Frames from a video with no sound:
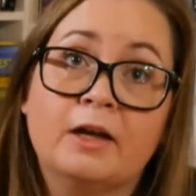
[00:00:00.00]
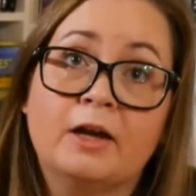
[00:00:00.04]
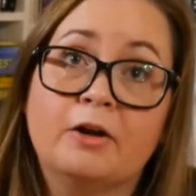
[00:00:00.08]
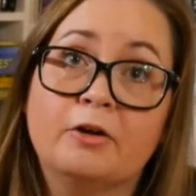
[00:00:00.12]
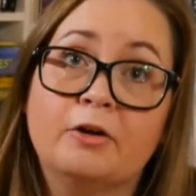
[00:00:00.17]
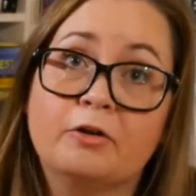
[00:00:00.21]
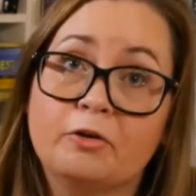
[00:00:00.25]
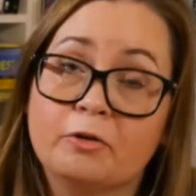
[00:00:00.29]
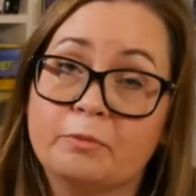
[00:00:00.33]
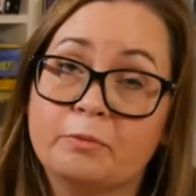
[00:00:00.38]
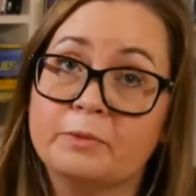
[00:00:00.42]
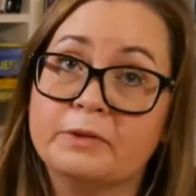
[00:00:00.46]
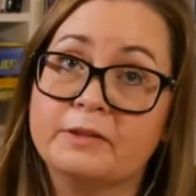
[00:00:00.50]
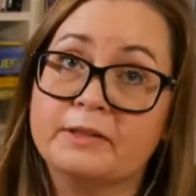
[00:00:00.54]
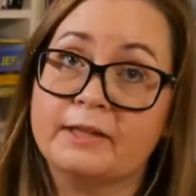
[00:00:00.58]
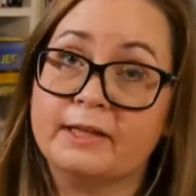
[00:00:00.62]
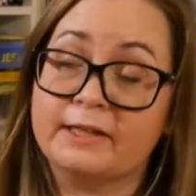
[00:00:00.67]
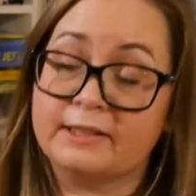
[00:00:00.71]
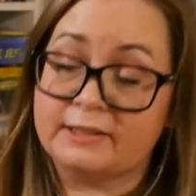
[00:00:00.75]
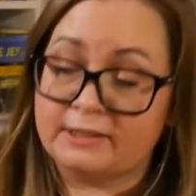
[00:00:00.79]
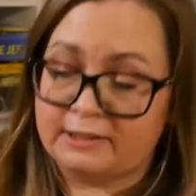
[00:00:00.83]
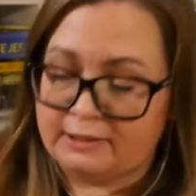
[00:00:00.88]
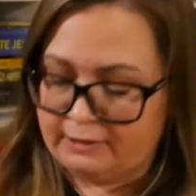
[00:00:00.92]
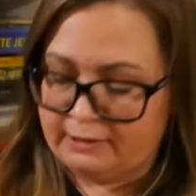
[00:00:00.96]
a
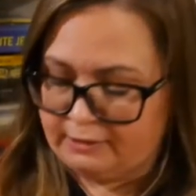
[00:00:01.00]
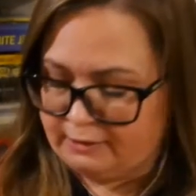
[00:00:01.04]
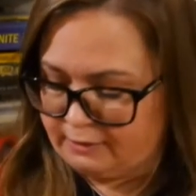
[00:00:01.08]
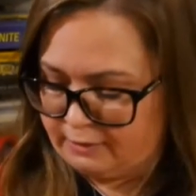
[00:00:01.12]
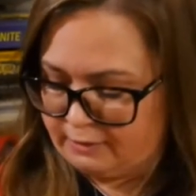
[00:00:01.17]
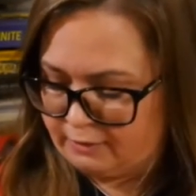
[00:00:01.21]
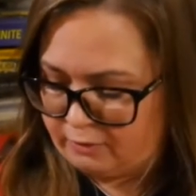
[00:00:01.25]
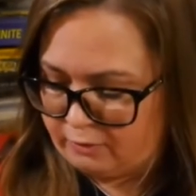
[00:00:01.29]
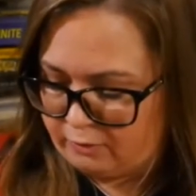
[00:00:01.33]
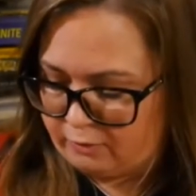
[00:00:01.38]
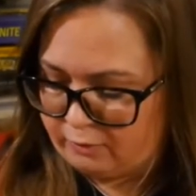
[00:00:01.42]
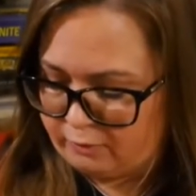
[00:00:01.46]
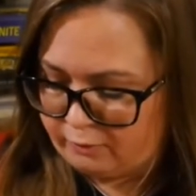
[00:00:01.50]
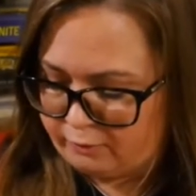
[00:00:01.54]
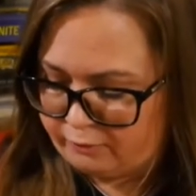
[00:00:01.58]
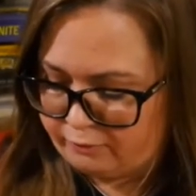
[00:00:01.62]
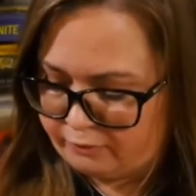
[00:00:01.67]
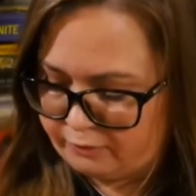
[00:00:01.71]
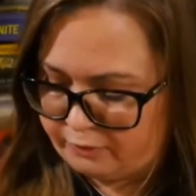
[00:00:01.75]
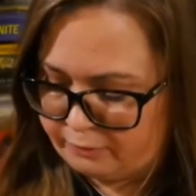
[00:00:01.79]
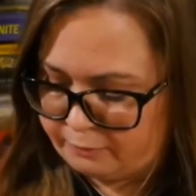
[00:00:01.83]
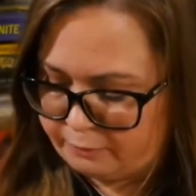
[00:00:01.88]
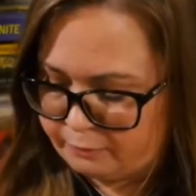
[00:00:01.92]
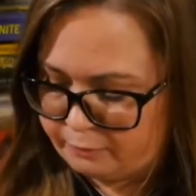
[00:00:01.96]
combination
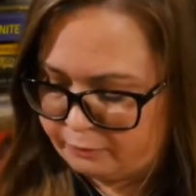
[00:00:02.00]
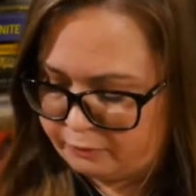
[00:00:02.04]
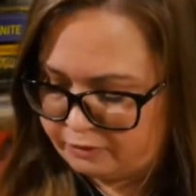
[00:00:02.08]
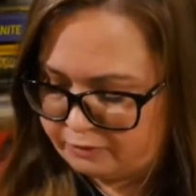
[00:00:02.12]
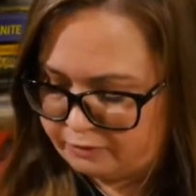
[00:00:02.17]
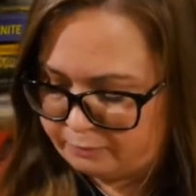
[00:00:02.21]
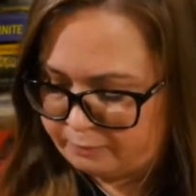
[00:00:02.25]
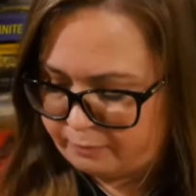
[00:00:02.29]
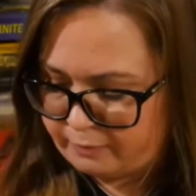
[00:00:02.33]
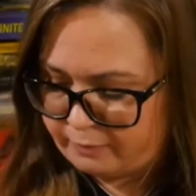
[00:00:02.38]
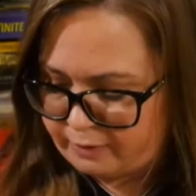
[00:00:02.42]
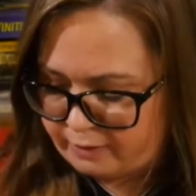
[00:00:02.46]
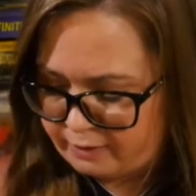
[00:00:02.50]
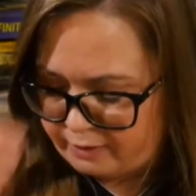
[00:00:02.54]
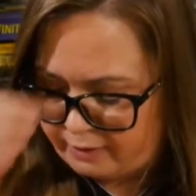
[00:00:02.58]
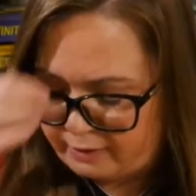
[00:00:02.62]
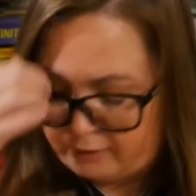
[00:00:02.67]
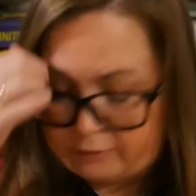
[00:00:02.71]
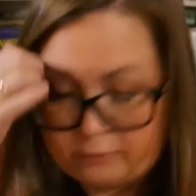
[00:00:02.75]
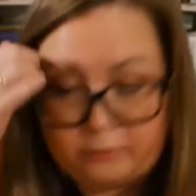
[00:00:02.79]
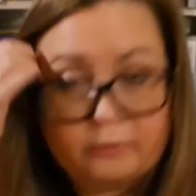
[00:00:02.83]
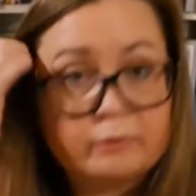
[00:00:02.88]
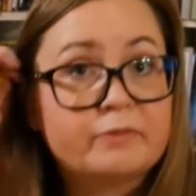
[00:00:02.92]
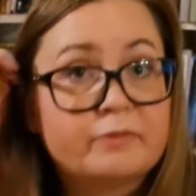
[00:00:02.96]
of the books by uh,
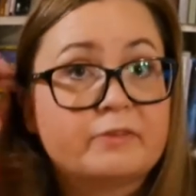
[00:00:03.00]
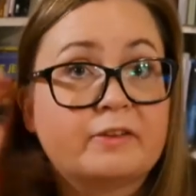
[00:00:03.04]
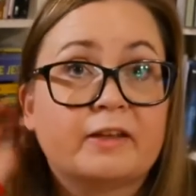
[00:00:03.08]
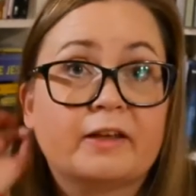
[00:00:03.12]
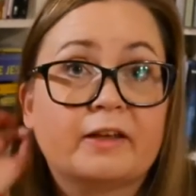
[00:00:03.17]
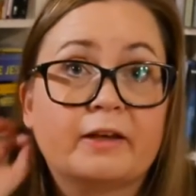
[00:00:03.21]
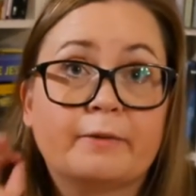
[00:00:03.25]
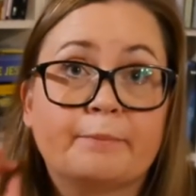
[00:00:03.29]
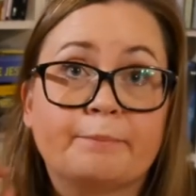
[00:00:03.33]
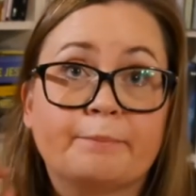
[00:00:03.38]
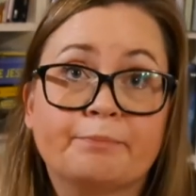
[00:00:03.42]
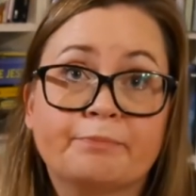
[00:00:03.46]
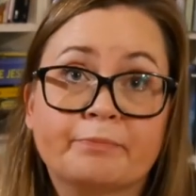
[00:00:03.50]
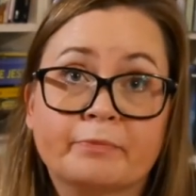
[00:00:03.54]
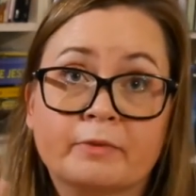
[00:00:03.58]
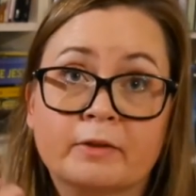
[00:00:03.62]
the